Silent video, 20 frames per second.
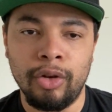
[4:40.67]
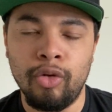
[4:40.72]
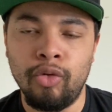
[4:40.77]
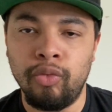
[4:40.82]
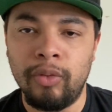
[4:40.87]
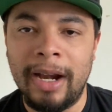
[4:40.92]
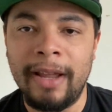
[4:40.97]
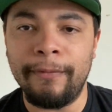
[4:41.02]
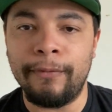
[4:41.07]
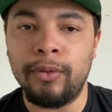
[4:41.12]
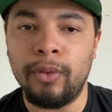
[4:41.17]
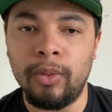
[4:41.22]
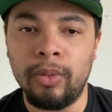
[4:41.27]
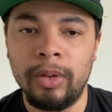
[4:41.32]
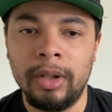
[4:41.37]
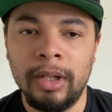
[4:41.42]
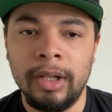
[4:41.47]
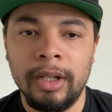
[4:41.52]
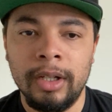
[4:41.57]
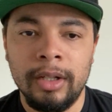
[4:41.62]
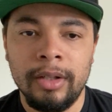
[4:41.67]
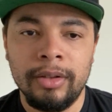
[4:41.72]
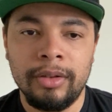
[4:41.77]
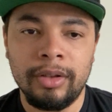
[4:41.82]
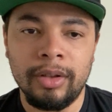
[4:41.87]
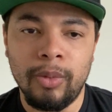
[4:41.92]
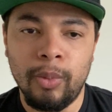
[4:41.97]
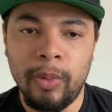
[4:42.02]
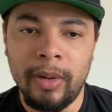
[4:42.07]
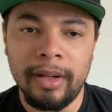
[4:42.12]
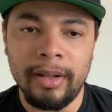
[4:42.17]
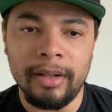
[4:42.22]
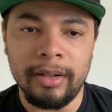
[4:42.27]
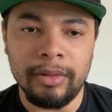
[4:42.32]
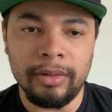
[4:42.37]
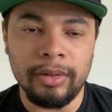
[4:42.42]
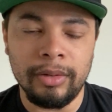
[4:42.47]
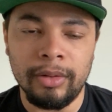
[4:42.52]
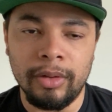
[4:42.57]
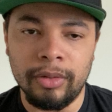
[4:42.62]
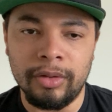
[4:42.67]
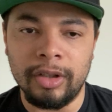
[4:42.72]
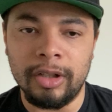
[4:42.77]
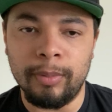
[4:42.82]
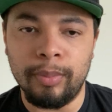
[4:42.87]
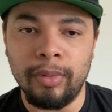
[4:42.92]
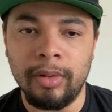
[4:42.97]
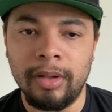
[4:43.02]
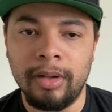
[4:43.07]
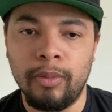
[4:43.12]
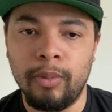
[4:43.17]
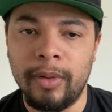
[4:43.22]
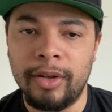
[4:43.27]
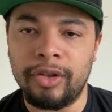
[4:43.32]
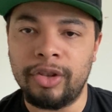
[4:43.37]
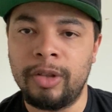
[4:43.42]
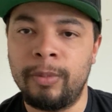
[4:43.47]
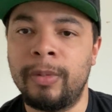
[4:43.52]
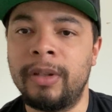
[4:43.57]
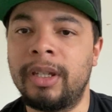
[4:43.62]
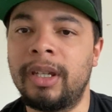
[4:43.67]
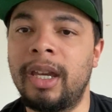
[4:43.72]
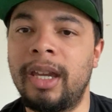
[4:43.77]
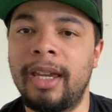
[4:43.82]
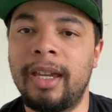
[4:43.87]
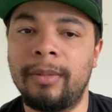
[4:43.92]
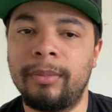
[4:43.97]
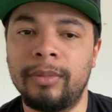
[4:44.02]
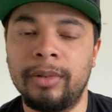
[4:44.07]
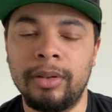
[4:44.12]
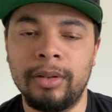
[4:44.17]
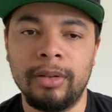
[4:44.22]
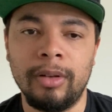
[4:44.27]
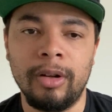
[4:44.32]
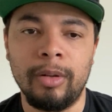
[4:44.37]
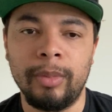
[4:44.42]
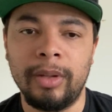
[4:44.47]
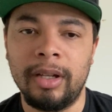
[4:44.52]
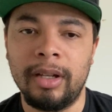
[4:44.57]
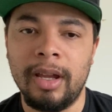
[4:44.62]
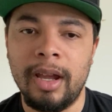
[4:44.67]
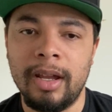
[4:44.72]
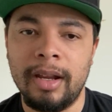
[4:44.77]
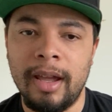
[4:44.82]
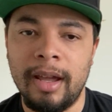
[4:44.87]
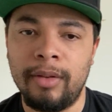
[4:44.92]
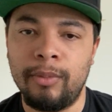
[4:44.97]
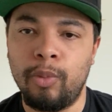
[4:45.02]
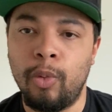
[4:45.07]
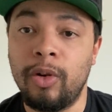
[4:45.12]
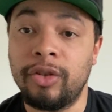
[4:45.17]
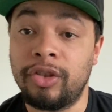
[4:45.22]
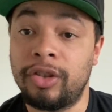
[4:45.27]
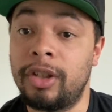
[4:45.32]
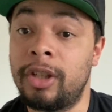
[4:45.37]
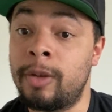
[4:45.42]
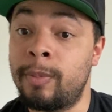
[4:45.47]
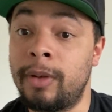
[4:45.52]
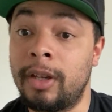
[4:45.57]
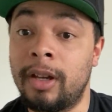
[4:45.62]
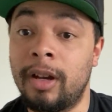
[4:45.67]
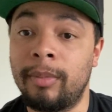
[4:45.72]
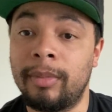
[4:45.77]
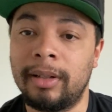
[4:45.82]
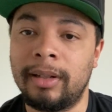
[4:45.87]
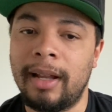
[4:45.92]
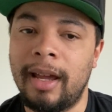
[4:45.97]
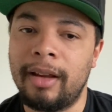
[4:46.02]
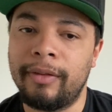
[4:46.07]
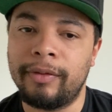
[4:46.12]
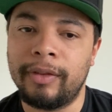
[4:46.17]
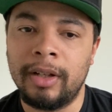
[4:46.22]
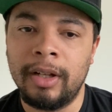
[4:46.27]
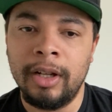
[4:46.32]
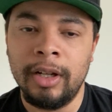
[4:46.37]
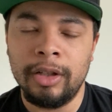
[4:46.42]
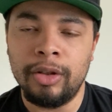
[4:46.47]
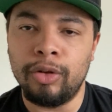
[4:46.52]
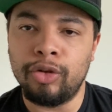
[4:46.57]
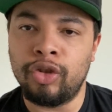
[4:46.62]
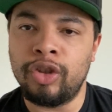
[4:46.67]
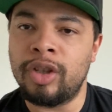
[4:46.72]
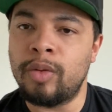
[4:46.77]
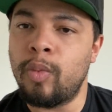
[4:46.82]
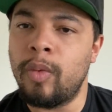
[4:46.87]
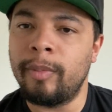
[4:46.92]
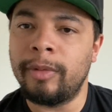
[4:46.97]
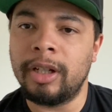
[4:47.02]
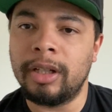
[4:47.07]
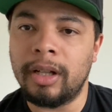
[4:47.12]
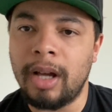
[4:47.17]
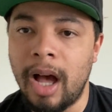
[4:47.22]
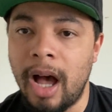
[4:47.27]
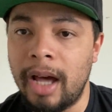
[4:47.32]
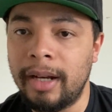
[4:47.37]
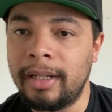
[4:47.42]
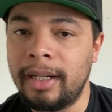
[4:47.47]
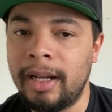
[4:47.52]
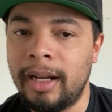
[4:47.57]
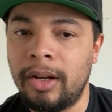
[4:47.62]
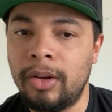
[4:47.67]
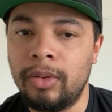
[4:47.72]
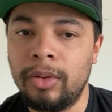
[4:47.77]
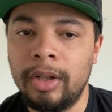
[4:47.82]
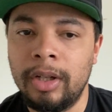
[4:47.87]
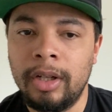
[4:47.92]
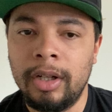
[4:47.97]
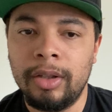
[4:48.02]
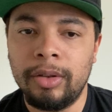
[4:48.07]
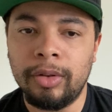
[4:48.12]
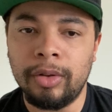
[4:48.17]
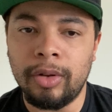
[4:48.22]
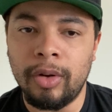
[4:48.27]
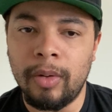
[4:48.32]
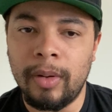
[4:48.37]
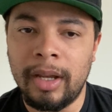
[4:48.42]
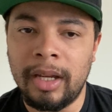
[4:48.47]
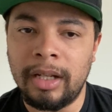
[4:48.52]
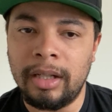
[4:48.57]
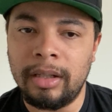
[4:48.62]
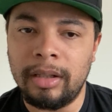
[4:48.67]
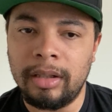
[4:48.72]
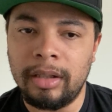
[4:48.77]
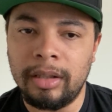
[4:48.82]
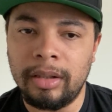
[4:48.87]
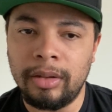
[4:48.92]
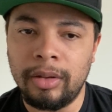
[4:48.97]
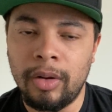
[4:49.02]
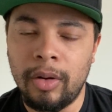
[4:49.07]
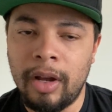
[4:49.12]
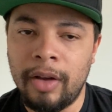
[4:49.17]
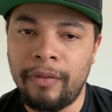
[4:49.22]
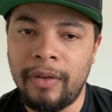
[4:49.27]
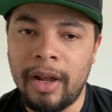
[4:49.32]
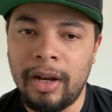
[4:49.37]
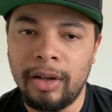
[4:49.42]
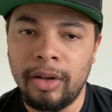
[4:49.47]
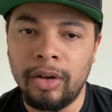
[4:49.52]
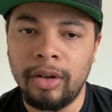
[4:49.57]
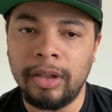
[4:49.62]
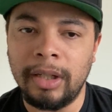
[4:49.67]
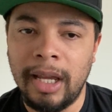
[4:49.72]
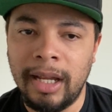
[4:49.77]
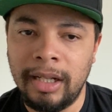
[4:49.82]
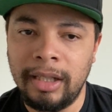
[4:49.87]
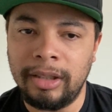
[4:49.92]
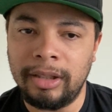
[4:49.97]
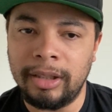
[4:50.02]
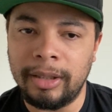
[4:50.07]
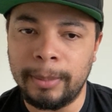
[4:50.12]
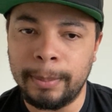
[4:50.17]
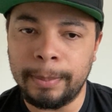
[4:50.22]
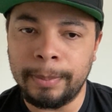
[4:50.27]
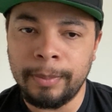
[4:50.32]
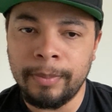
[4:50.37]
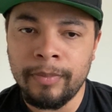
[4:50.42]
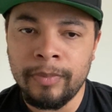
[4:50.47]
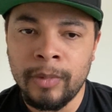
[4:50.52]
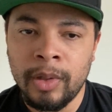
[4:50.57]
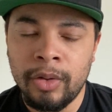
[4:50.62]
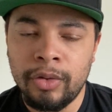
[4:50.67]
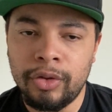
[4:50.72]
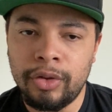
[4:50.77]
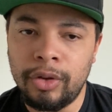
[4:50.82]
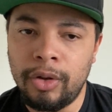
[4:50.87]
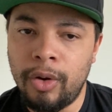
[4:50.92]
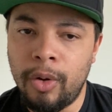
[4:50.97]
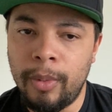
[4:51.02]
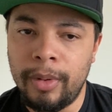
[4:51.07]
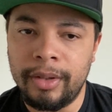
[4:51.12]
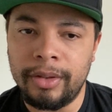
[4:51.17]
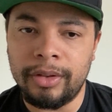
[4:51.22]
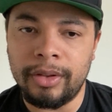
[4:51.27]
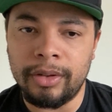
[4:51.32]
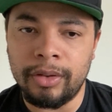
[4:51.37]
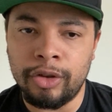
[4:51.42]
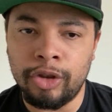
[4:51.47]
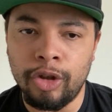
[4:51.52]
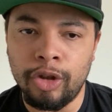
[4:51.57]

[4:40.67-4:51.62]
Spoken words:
grateful to where, you know, to the point of where she became, you know what I mean, and what she's become in life. You know, she's a woman of God now, you know, and, you know, if I learned anything, she always